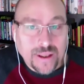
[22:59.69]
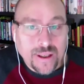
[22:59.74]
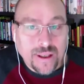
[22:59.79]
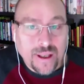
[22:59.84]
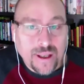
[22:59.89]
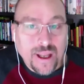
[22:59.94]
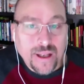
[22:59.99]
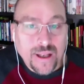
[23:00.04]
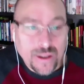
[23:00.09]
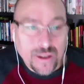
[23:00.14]

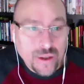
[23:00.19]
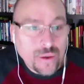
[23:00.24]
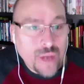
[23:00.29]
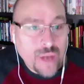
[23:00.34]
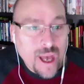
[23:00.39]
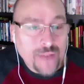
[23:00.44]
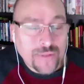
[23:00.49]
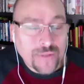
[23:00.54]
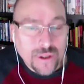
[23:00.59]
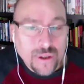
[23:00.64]
And you
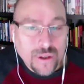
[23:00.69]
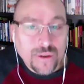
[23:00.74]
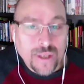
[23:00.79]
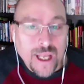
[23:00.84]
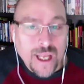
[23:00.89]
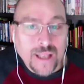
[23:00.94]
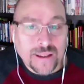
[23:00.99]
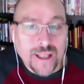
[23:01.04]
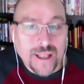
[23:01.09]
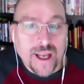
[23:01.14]
have to
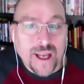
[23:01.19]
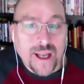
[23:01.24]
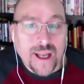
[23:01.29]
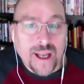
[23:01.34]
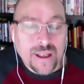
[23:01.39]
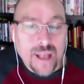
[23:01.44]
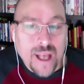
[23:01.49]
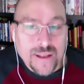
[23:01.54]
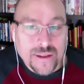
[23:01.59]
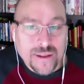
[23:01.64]
create that
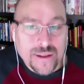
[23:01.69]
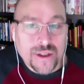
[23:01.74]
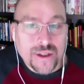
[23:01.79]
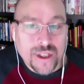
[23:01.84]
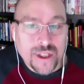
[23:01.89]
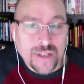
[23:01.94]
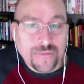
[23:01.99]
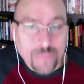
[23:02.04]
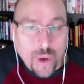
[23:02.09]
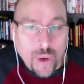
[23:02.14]
as the
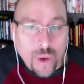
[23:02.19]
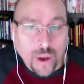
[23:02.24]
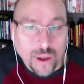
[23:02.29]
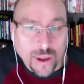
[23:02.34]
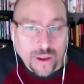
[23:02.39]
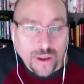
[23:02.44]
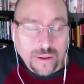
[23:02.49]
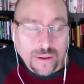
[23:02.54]
chief marketer